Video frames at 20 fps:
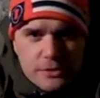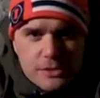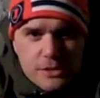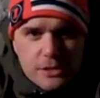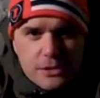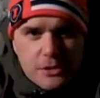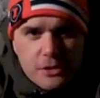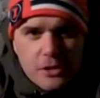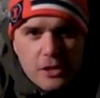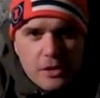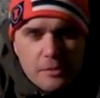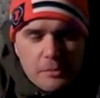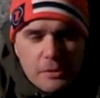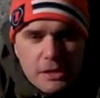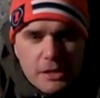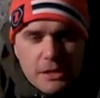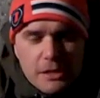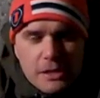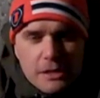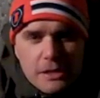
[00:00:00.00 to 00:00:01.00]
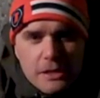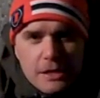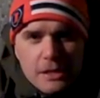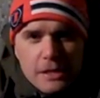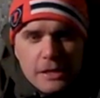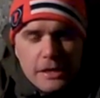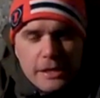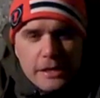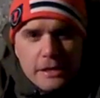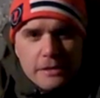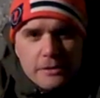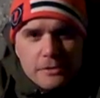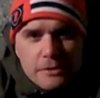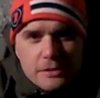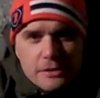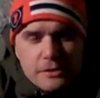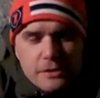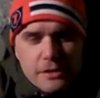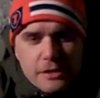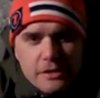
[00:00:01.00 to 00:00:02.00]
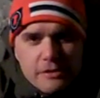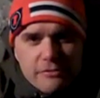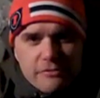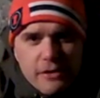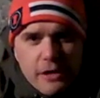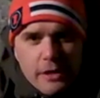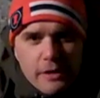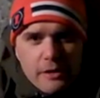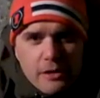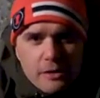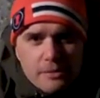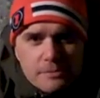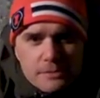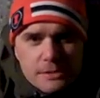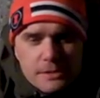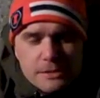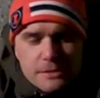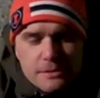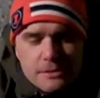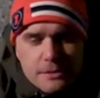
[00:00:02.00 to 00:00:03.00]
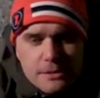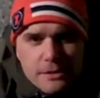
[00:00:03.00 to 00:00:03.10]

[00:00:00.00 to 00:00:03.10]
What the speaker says: as they call him in England, a firearms